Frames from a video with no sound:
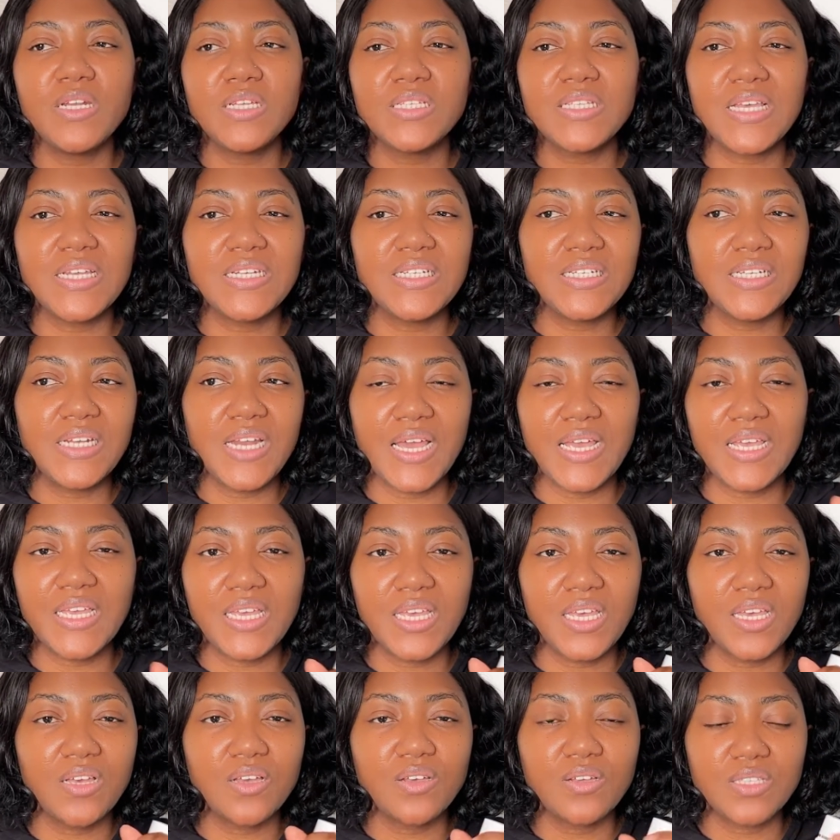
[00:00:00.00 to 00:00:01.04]
I didn't like
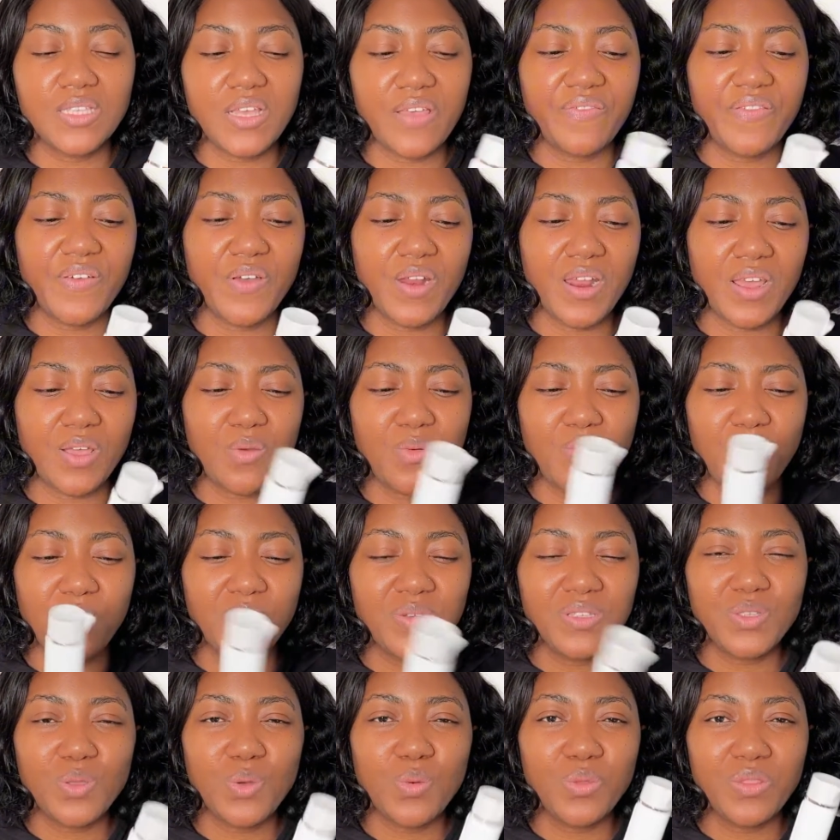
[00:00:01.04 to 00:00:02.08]
it because I felt like, what
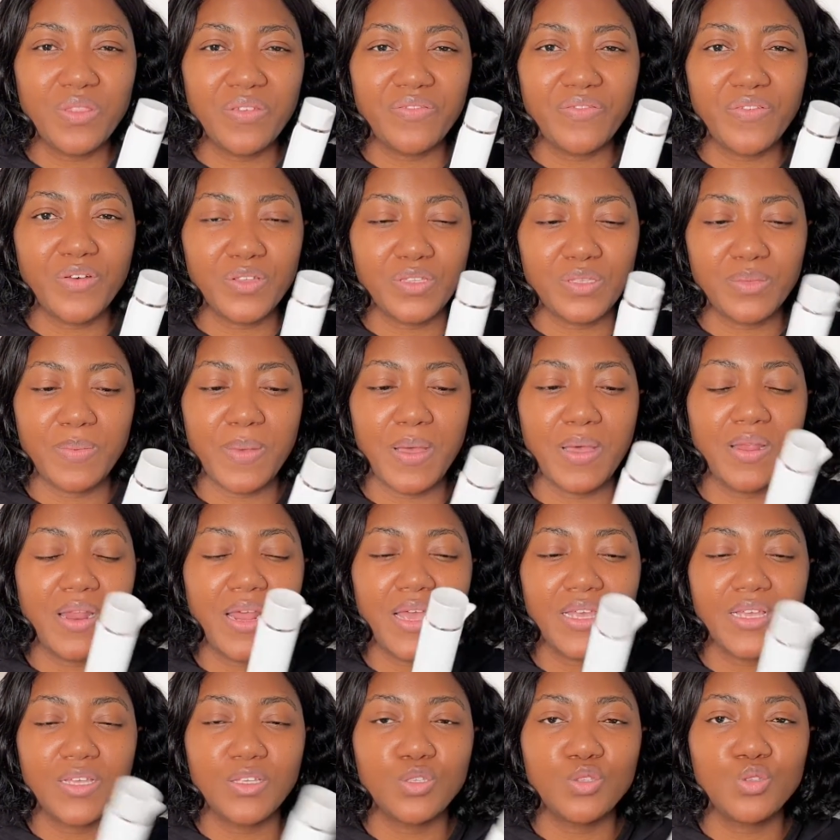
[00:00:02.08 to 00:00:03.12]
was all the fuss about?
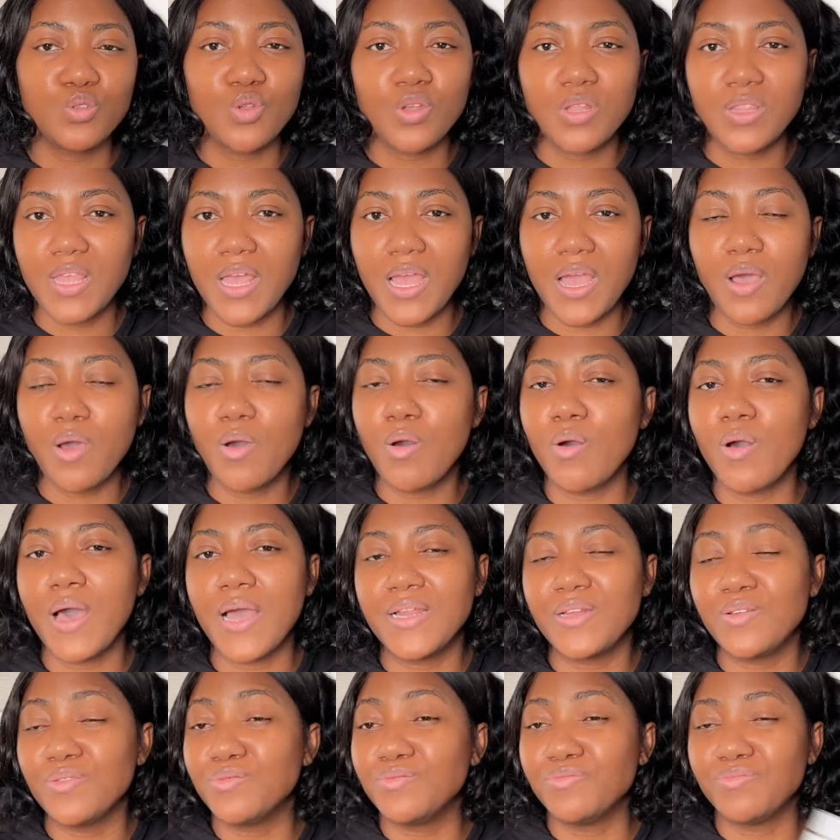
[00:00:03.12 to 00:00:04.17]
Like, it's not that
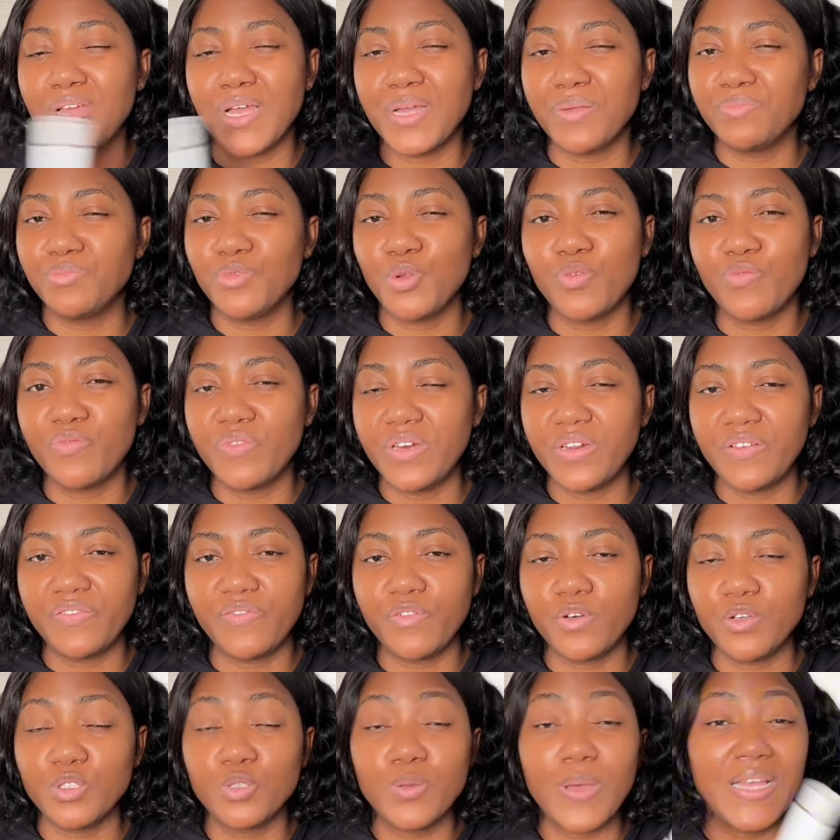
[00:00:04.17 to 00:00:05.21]
hot. I'm not really
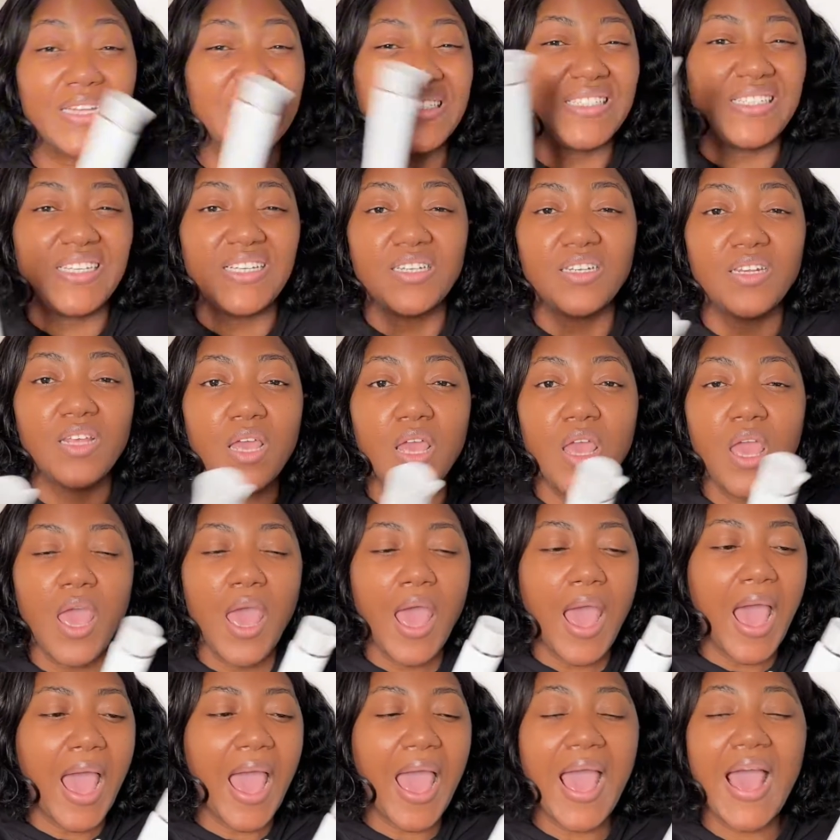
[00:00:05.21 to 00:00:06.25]
fussed. So
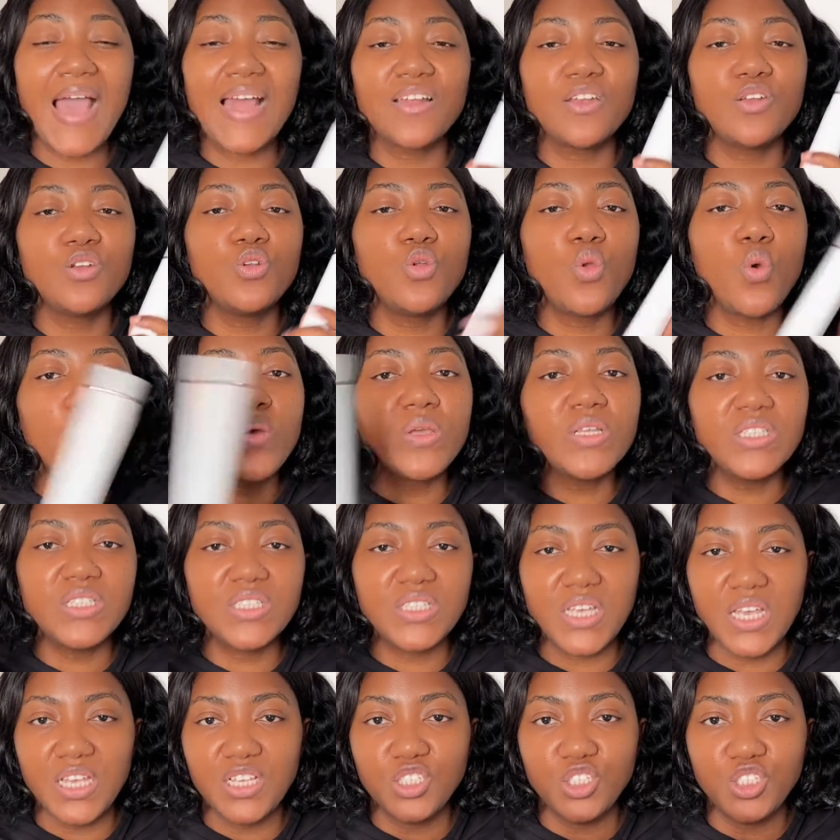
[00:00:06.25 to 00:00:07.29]
I had no
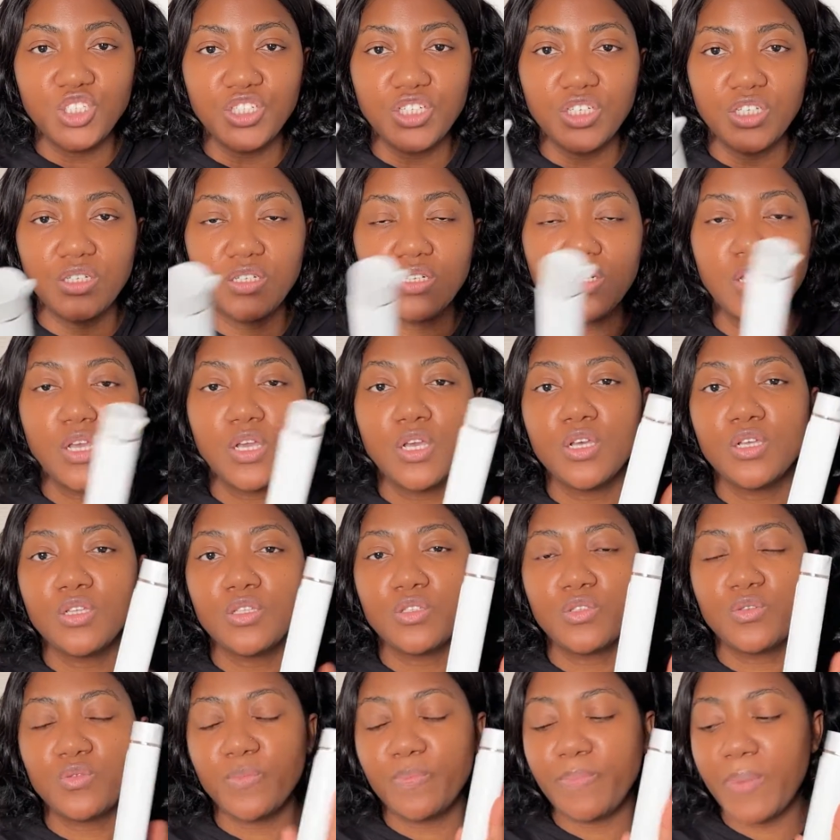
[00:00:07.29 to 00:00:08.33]
intention
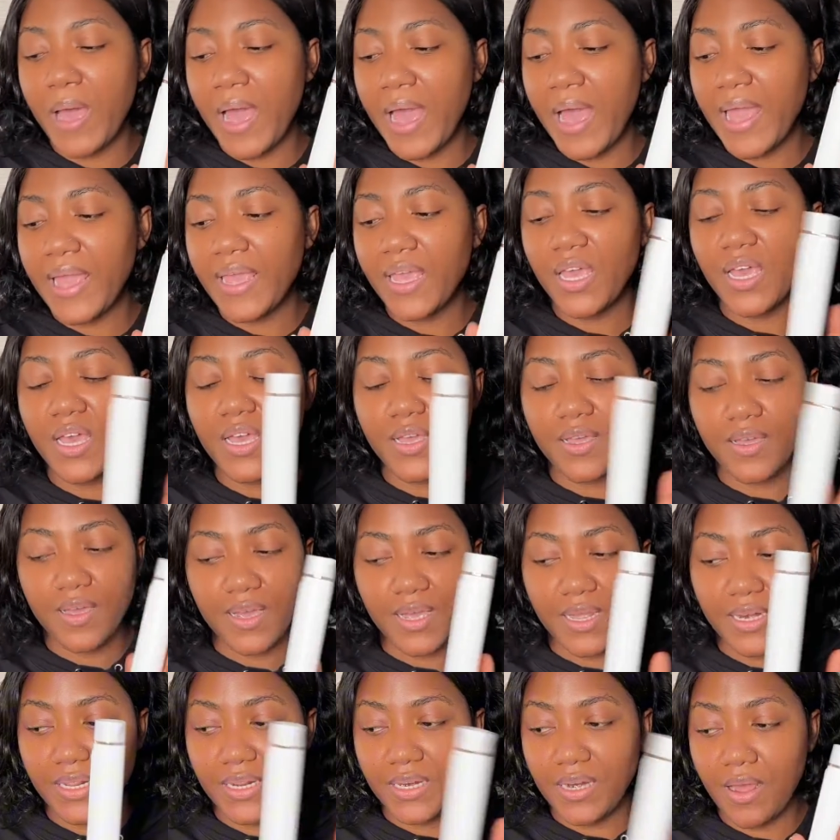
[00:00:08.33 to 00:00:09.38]
to buy a
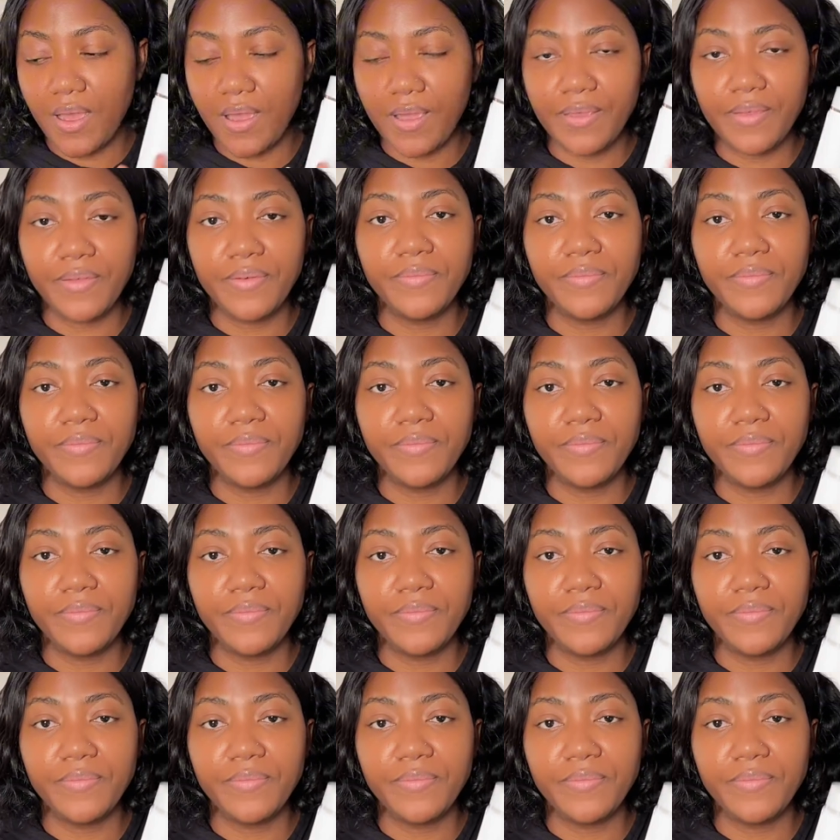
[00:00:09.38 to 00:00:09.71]
curling iron.